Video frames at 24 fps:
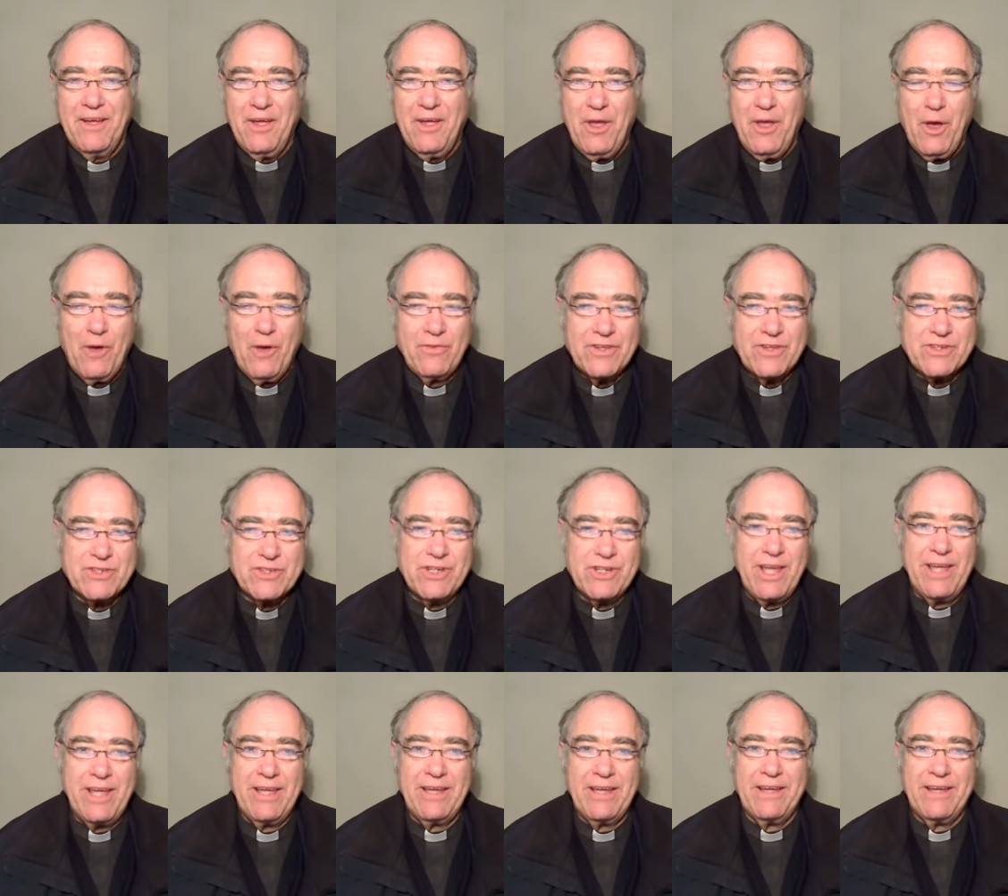On this
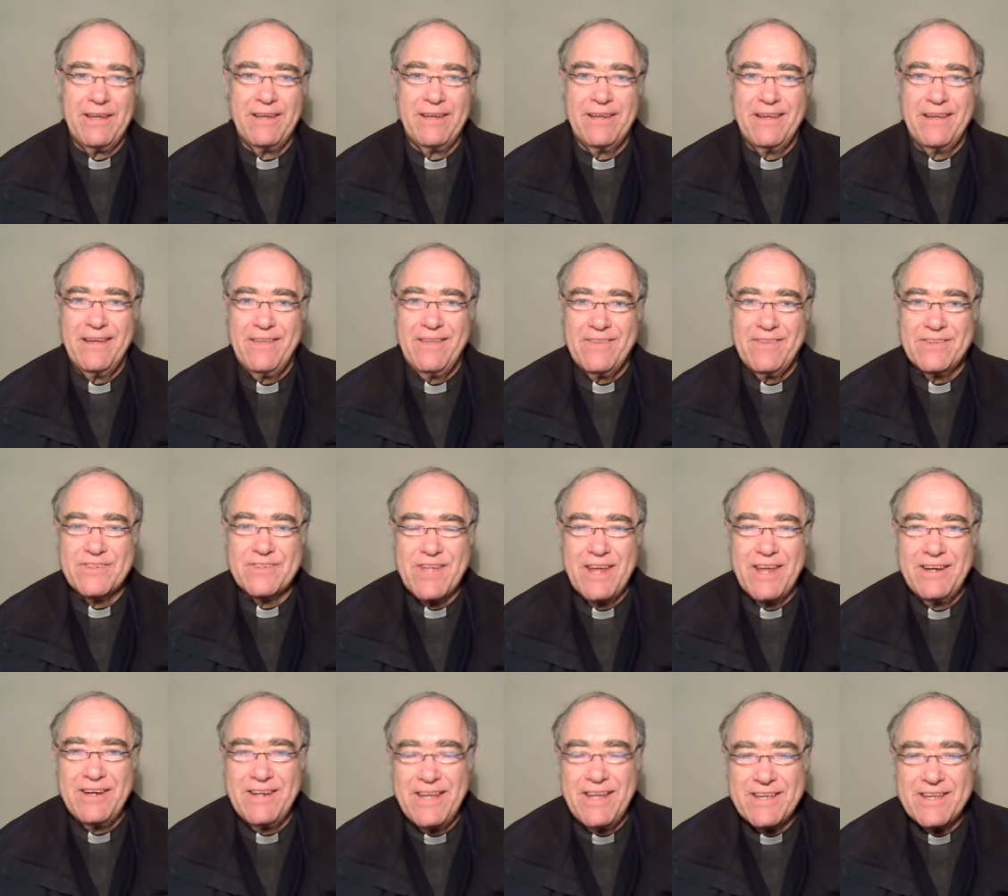day, the
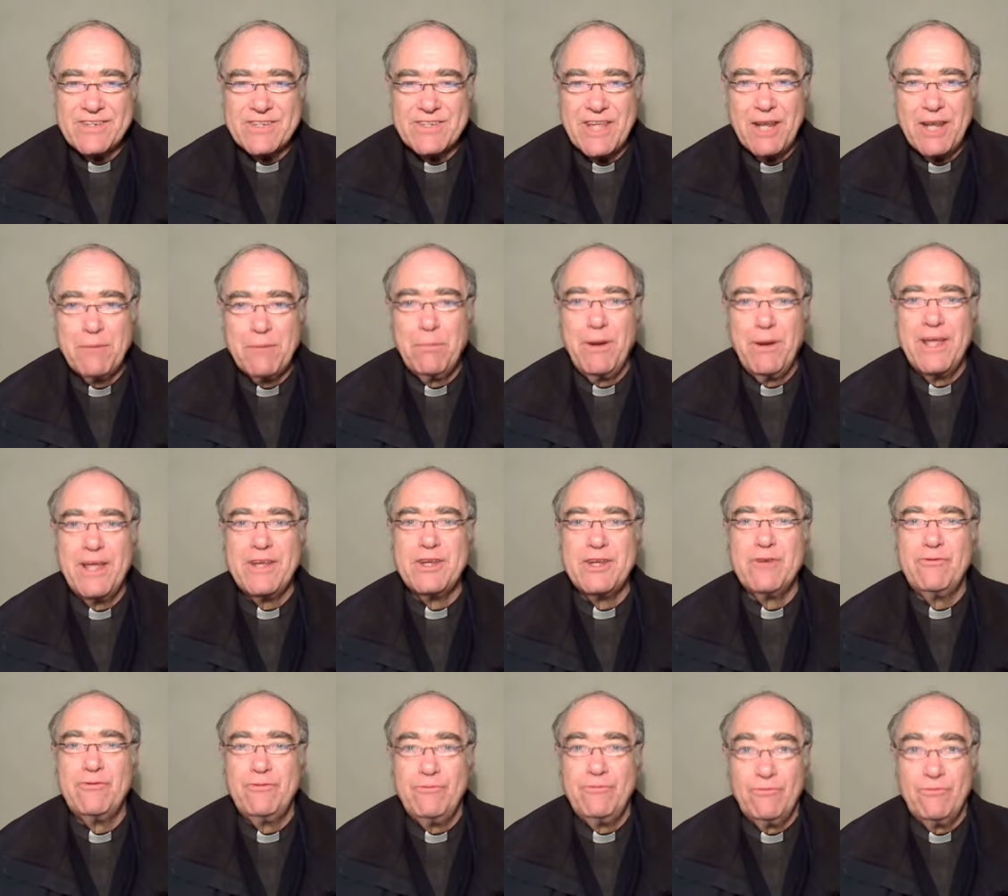Sunday
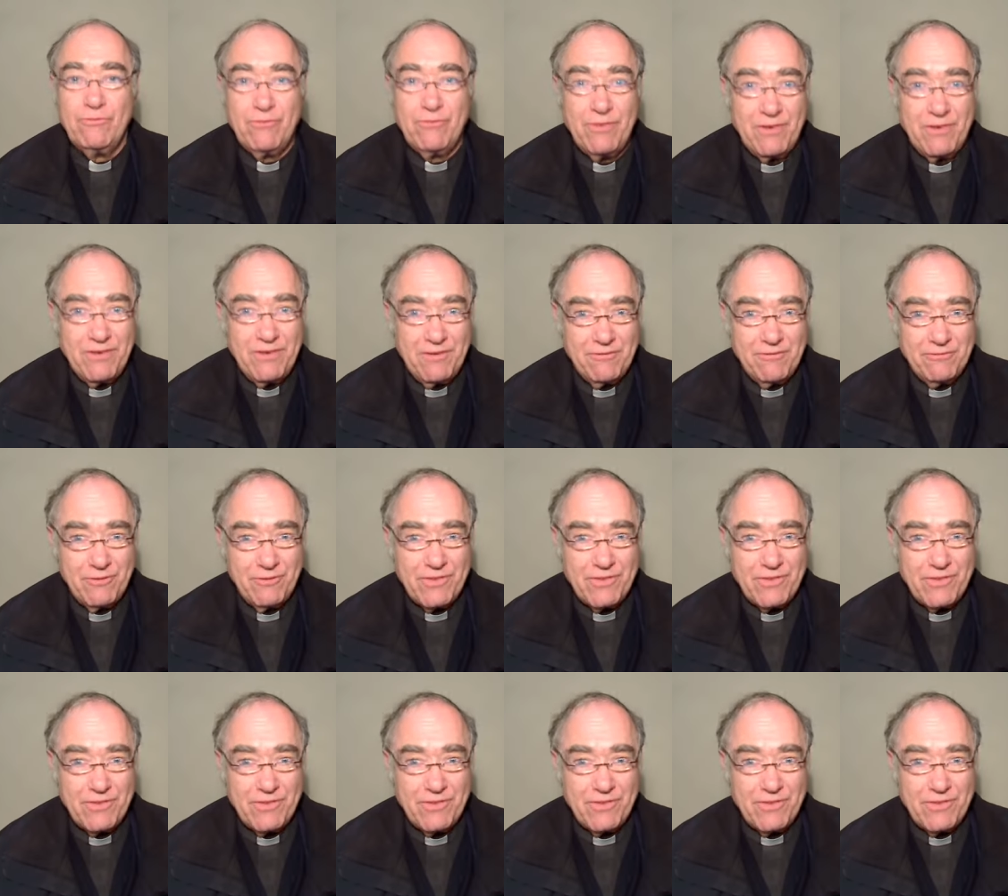celebrated for